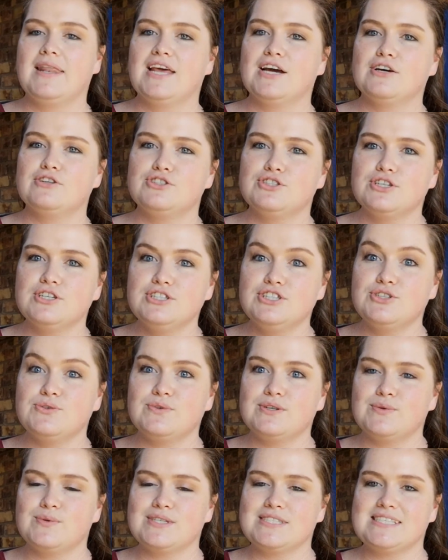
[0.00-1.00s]
Now
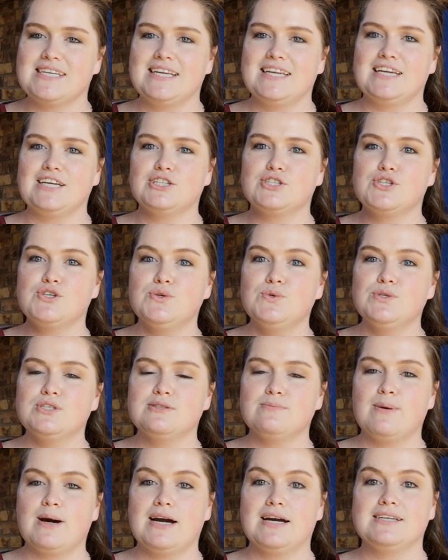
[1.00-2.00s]
Joshua was sending 2
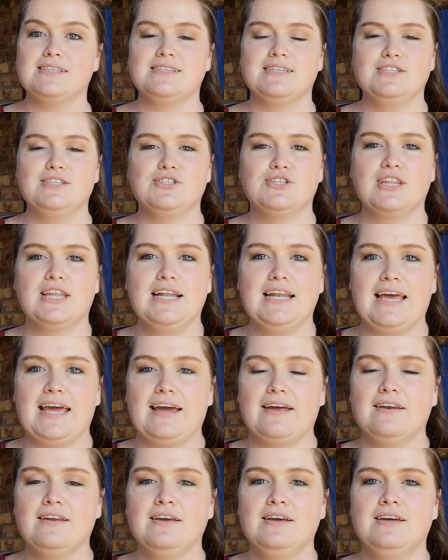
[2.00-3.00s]
spies into the
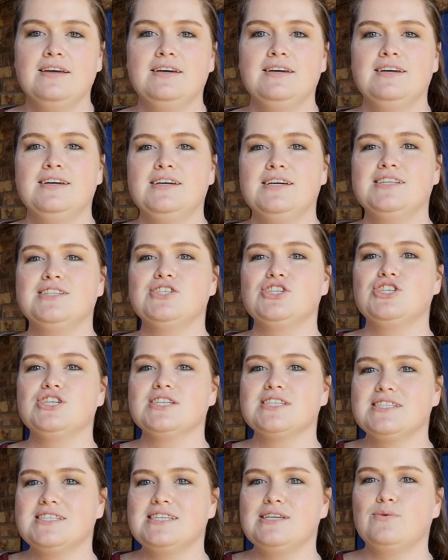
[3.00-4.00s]
land to
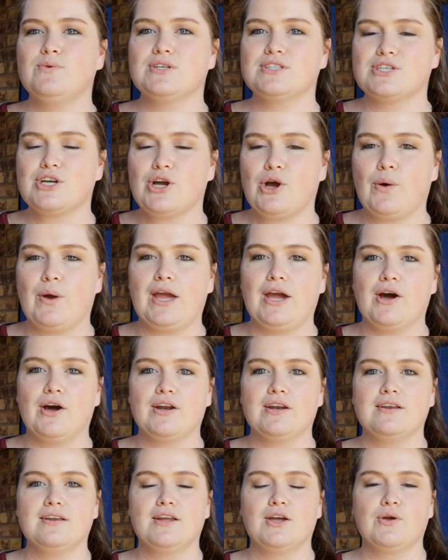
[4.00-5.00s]
just see what's going
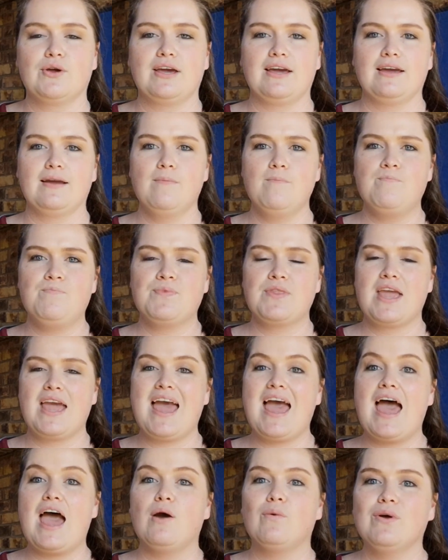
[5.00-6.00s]
on, okay?
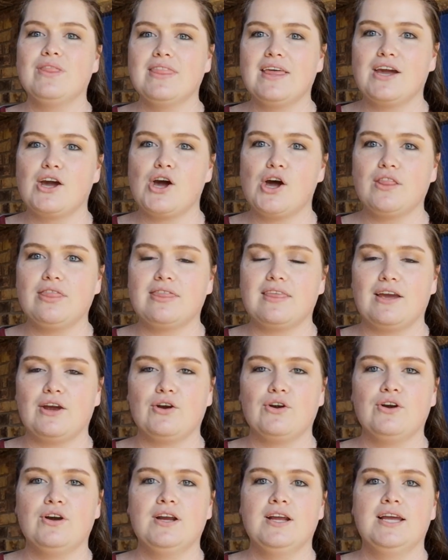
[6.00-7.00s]
And when they got there,